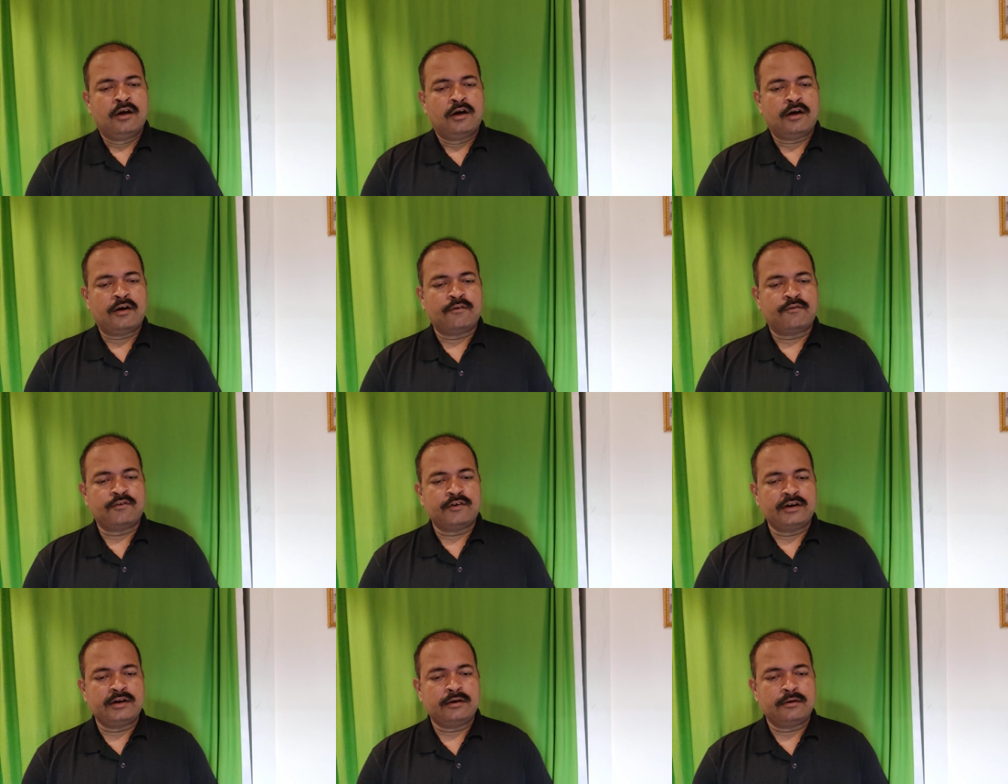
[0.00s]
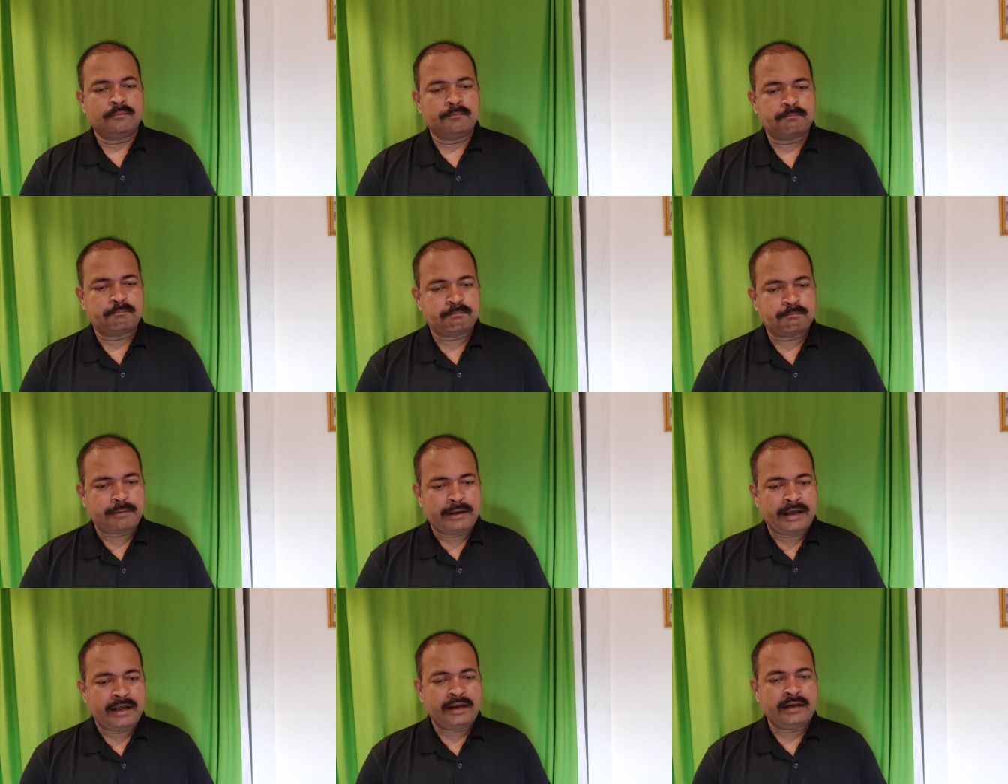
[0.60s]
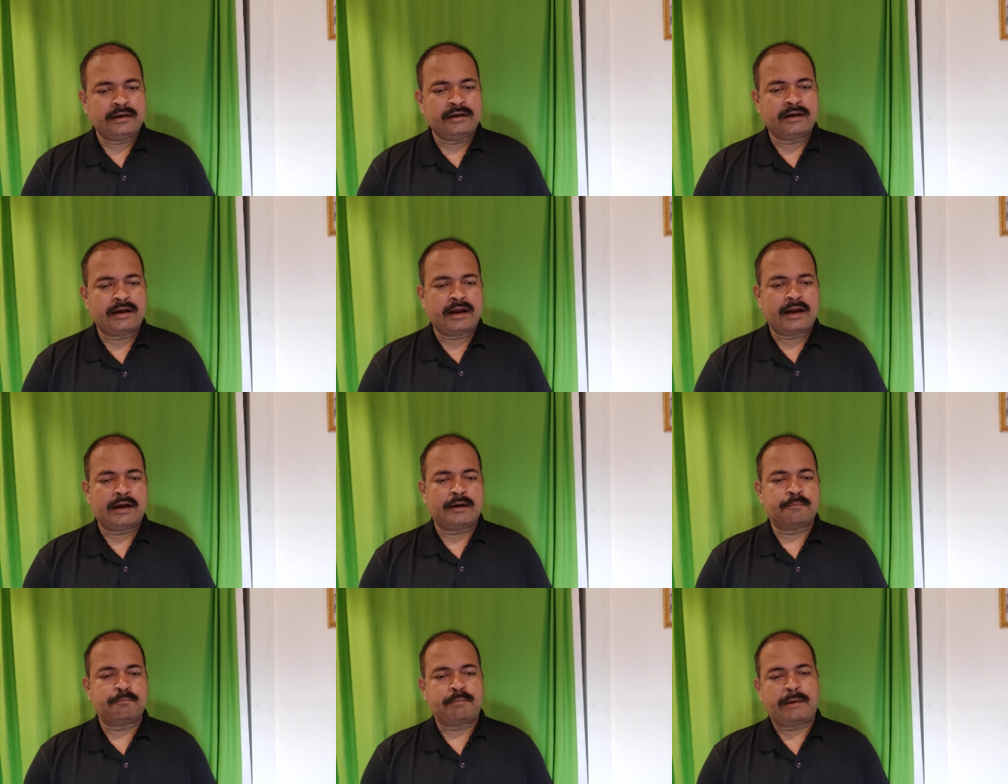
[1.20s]
of re- pain
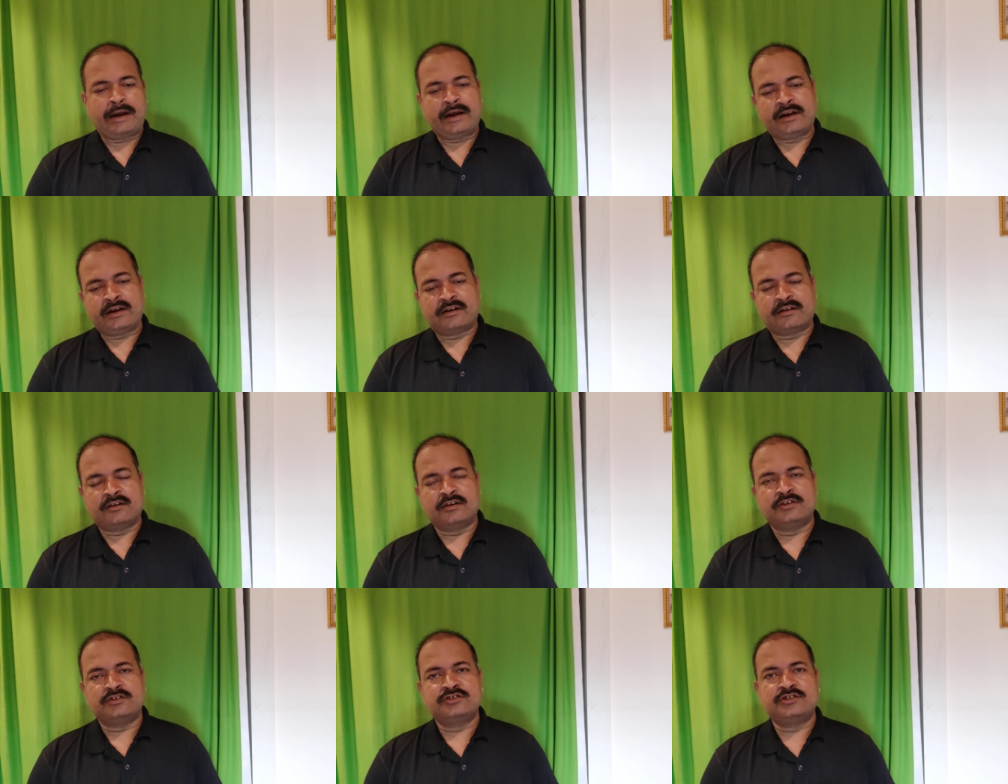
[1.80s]
and panic,